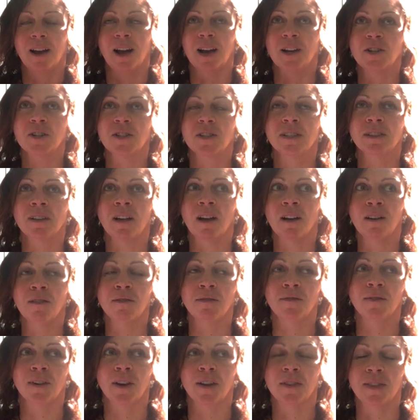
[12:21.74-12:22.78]
I just
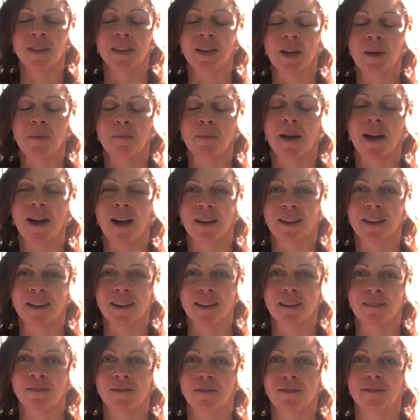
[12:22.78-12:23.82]
love the
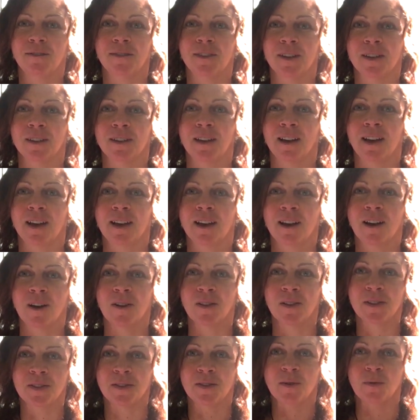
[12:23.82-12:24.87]
unpacking of I
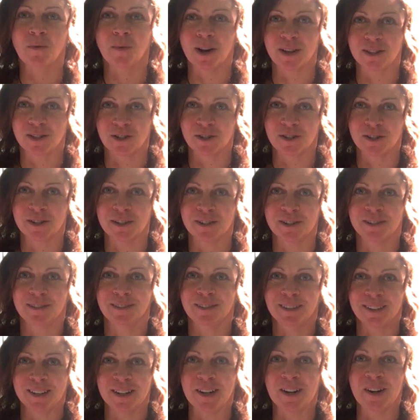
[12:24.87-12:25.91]
call it the Western
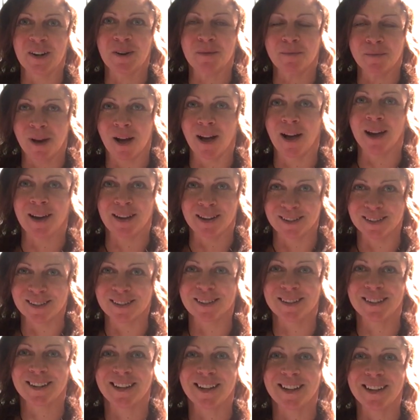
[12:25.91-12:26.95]
linear mind.